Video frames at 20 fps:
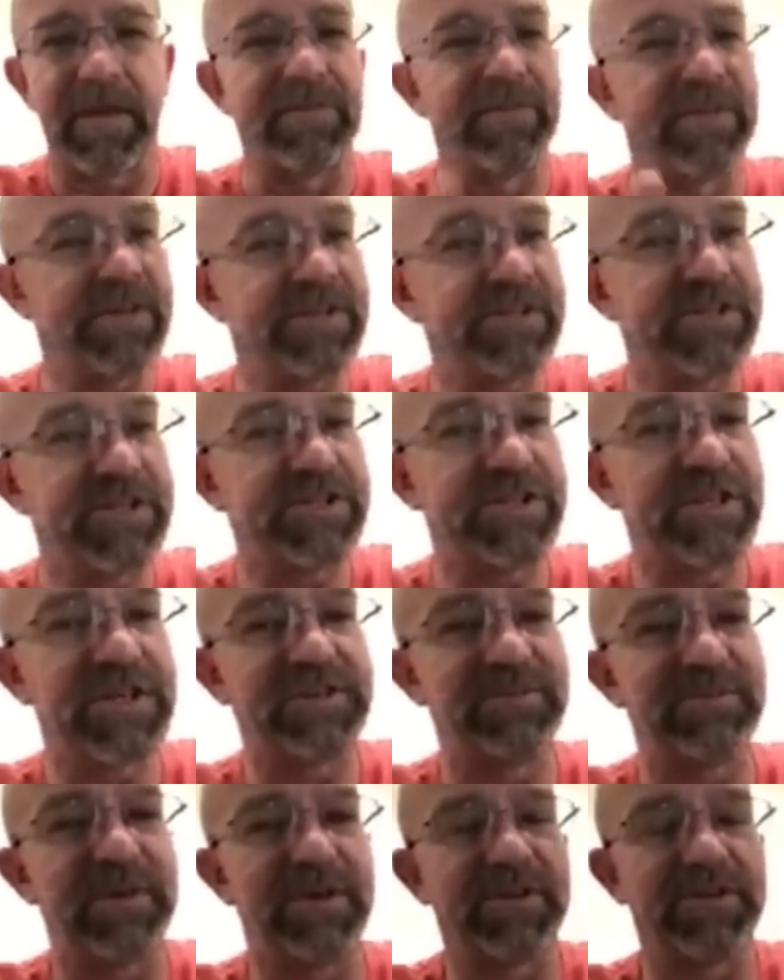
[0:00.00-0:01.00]
And then she
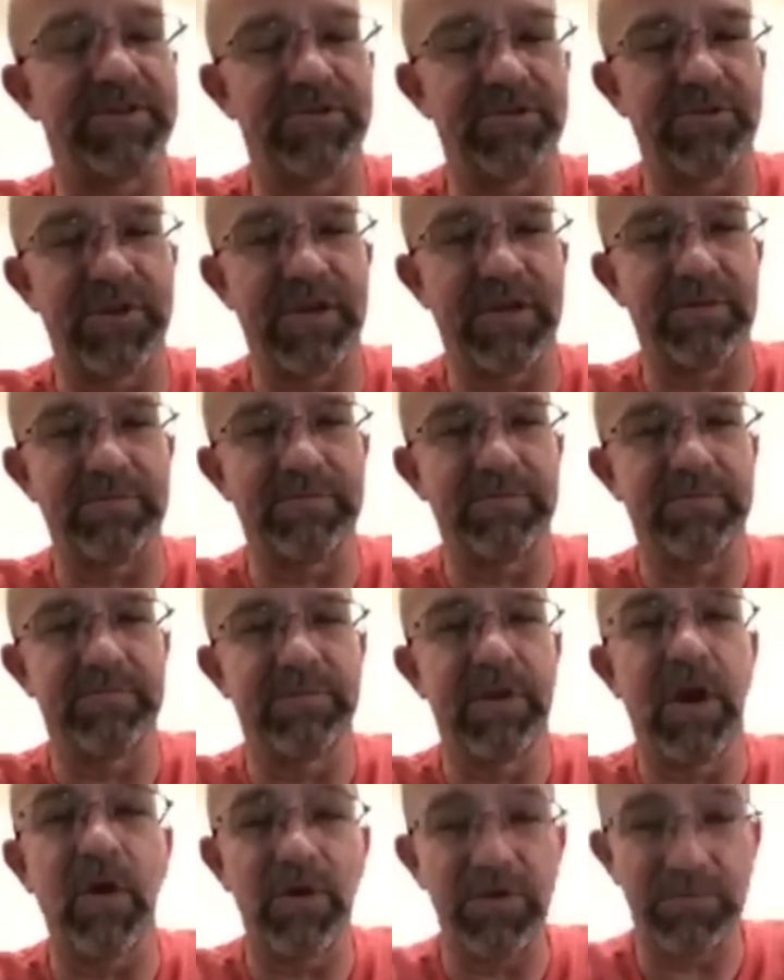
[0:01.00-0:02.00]
said to me in the dream,
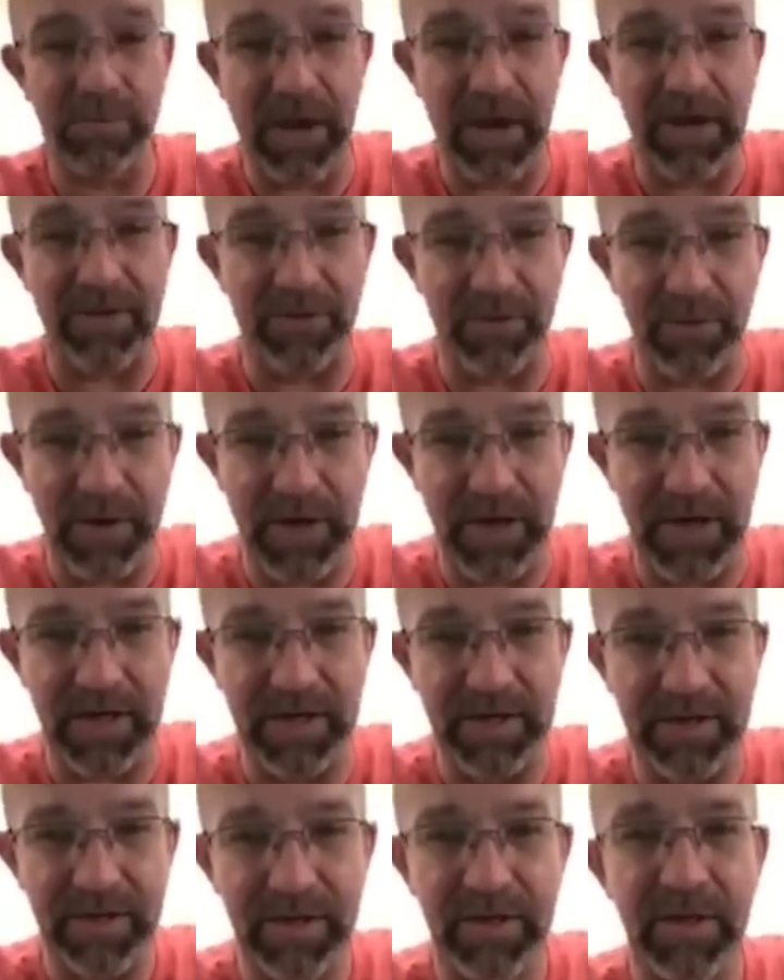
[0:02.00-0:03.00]
oh, and by the
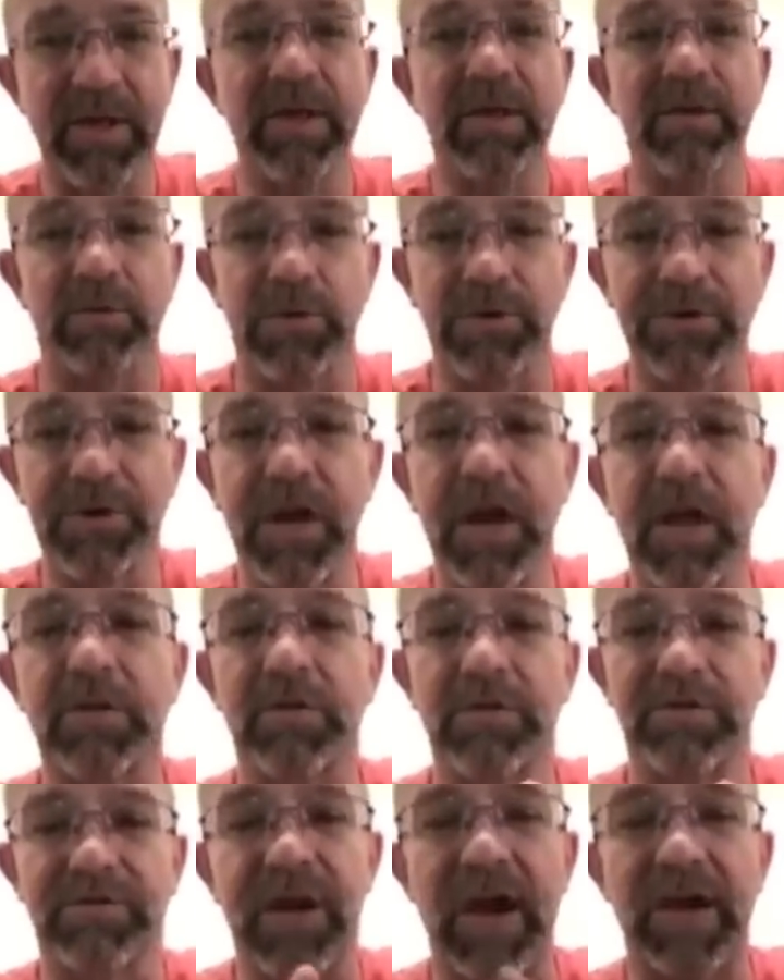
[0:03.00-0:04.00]
way, $1 and
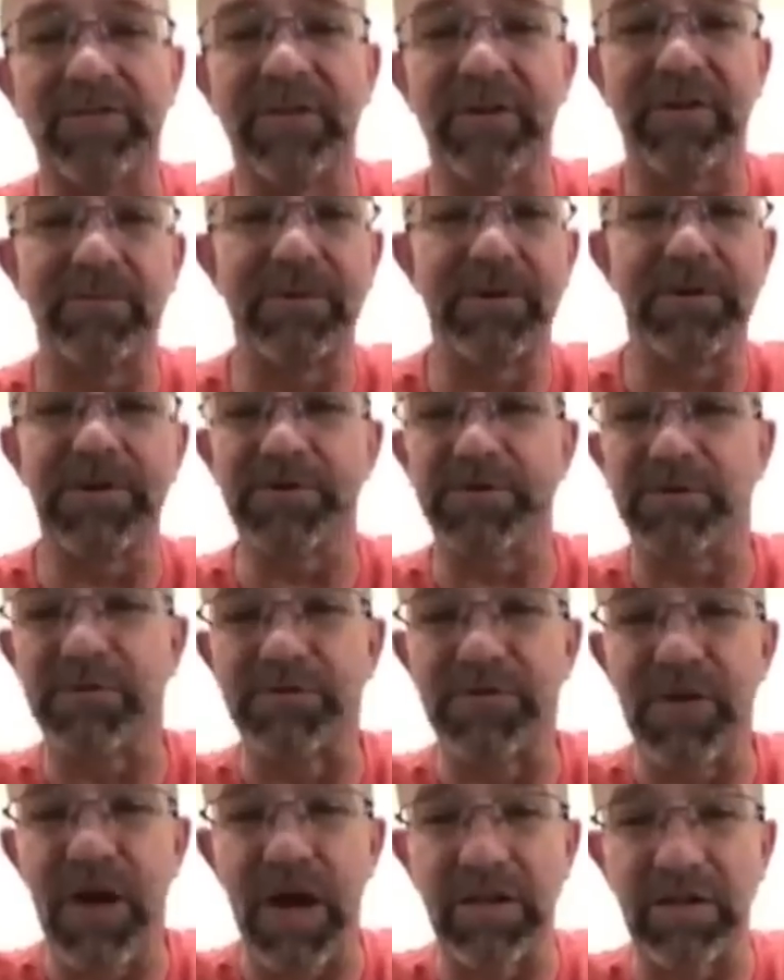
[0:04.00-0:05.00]
$5 bills will
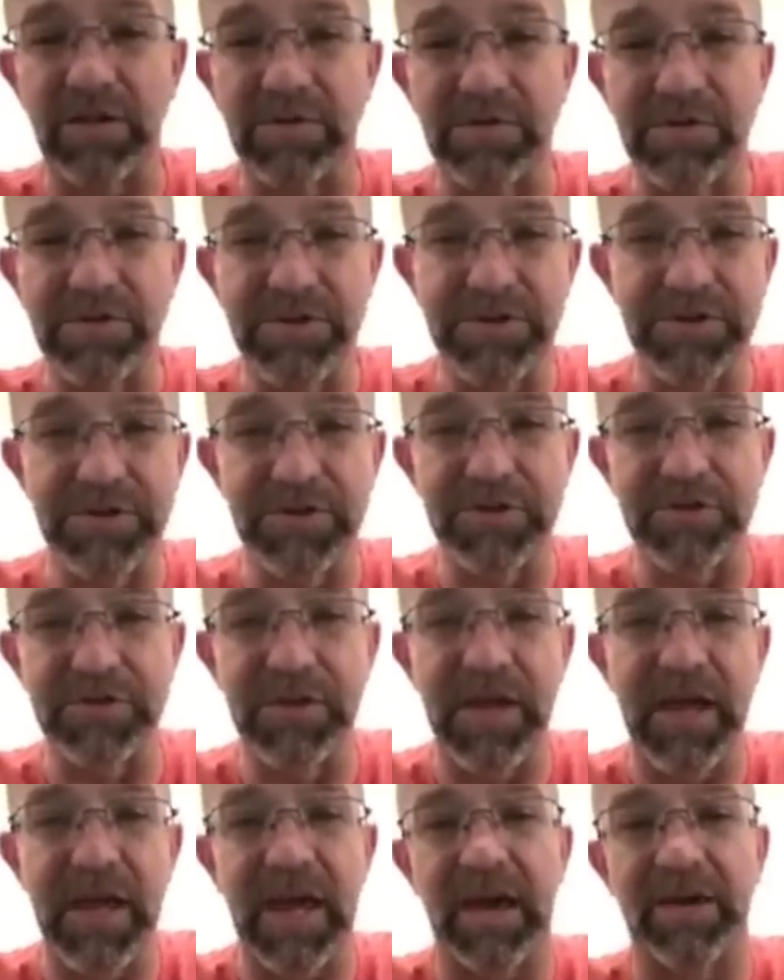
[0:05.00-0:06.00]
follow
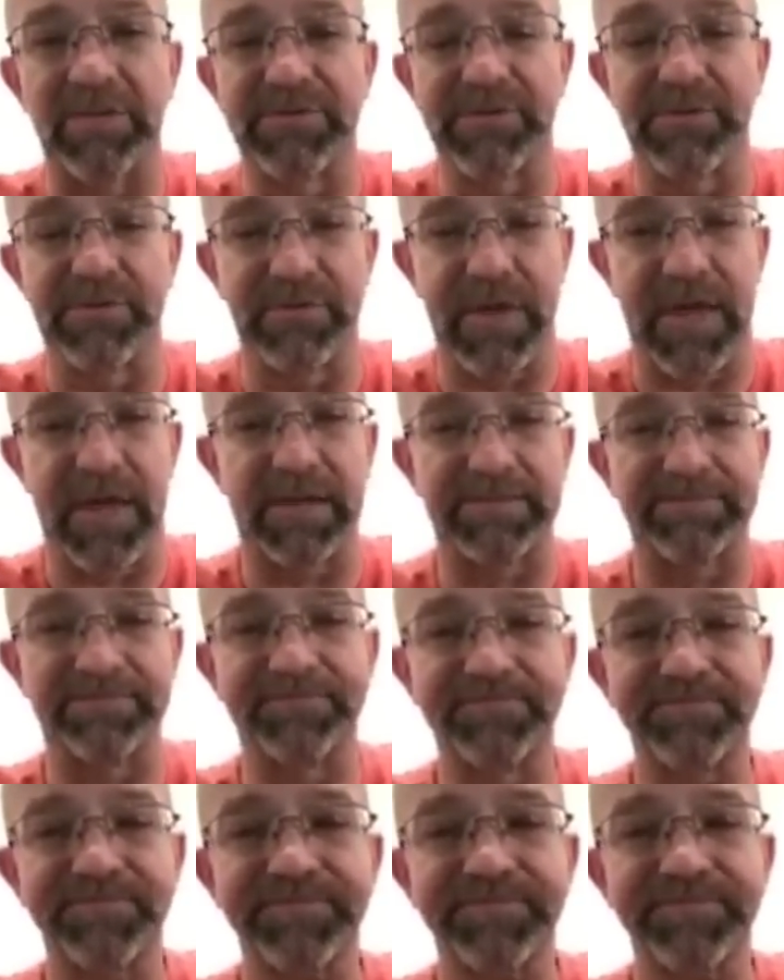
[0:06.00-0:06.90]
soon after that.